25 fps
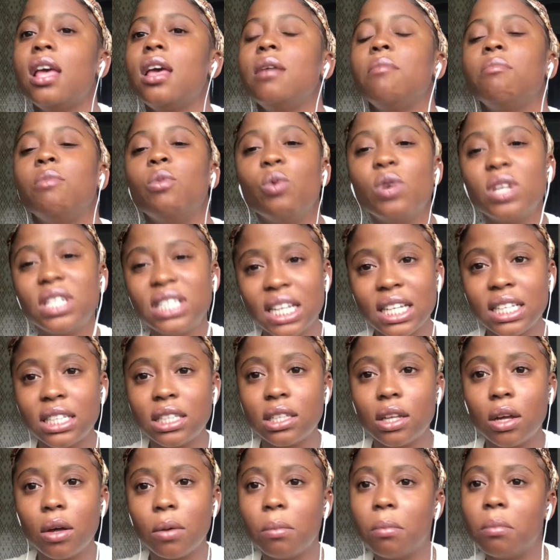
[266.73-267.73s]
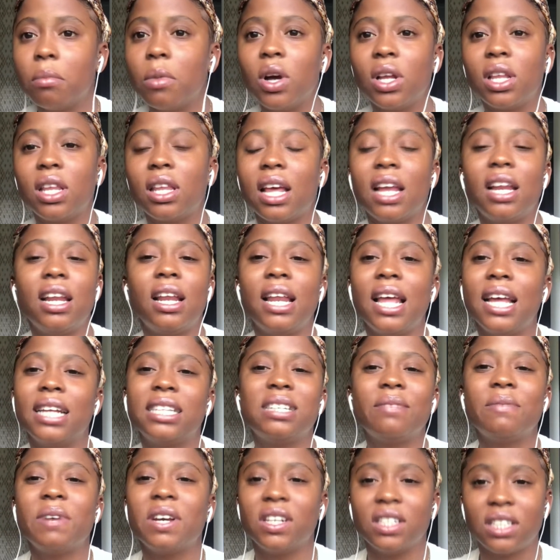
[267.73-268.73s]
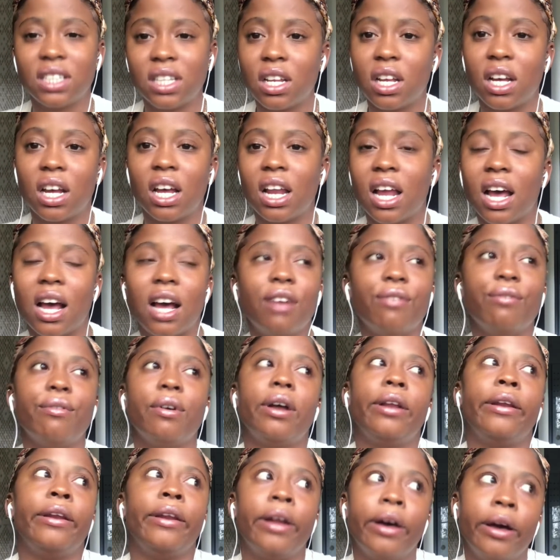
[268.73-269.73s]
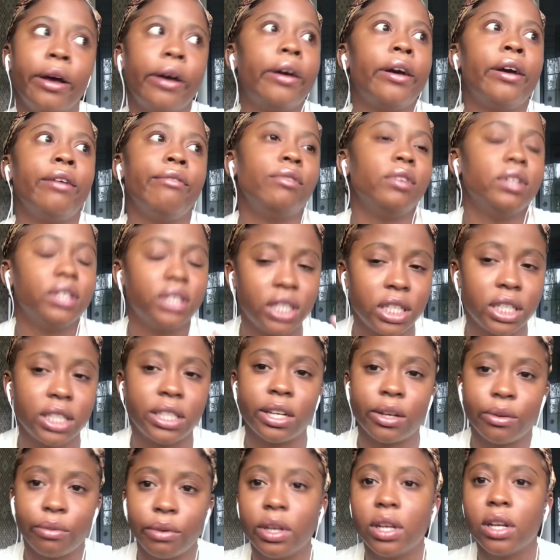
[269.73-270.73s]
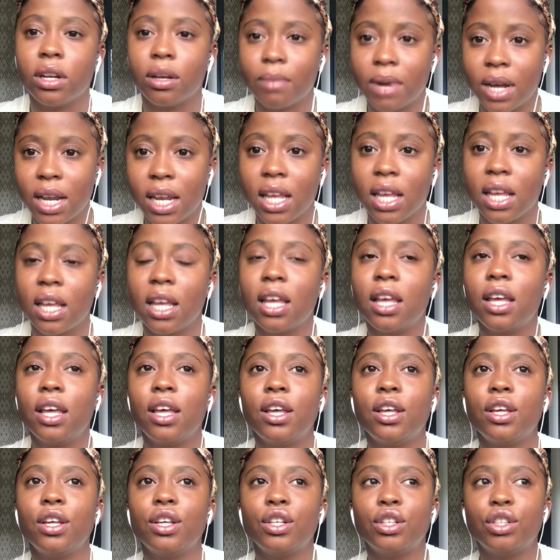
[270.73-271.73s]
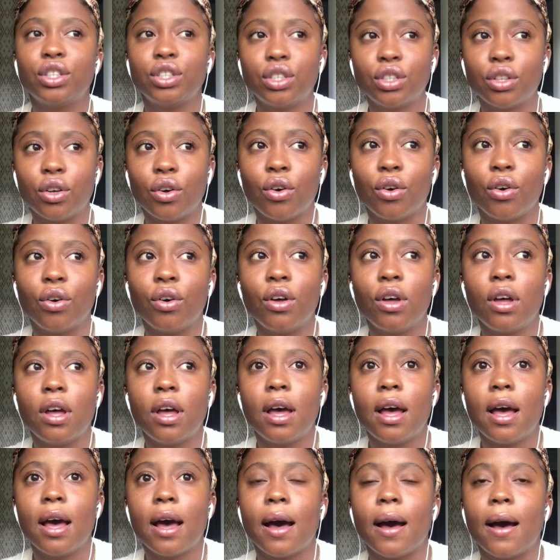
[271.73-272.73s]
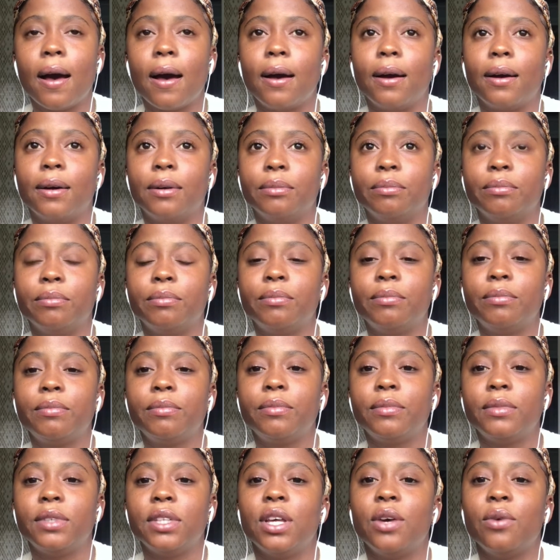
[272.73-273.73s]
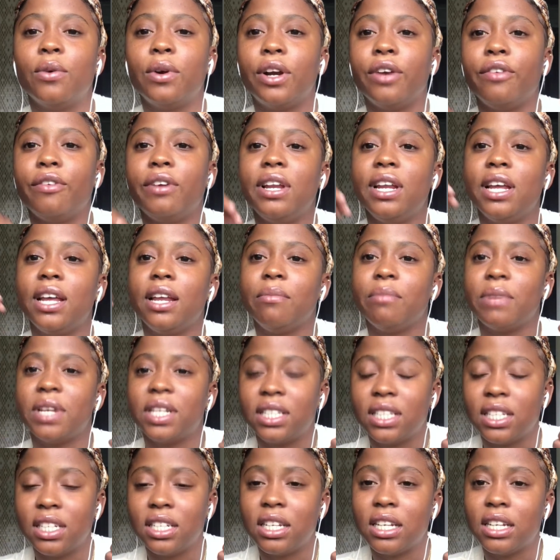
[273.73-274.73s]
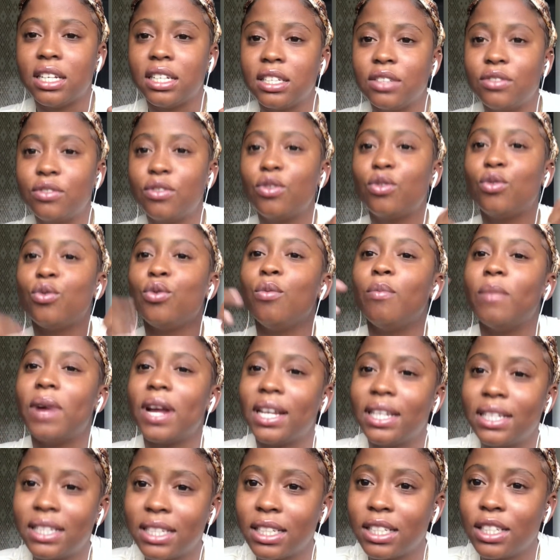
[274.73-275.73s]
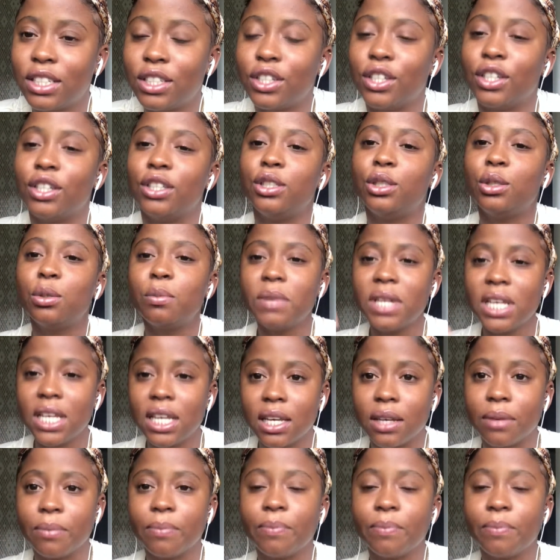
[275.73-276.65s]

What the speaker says: We said something but and I like some of them gonna have one long conversation with nobody. So they were relaying messages through my sister to me.